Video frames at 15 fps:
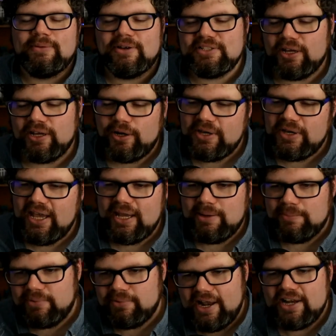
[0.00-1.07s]
I was like, okay,
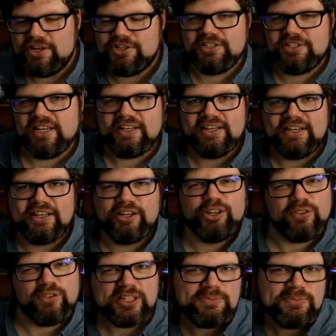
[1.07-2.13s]
Brash is like a
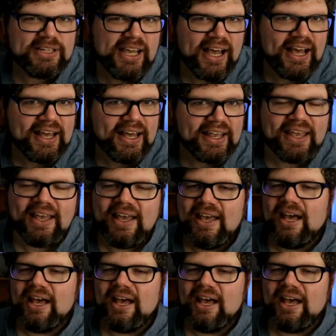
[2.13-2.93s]
charisma guy.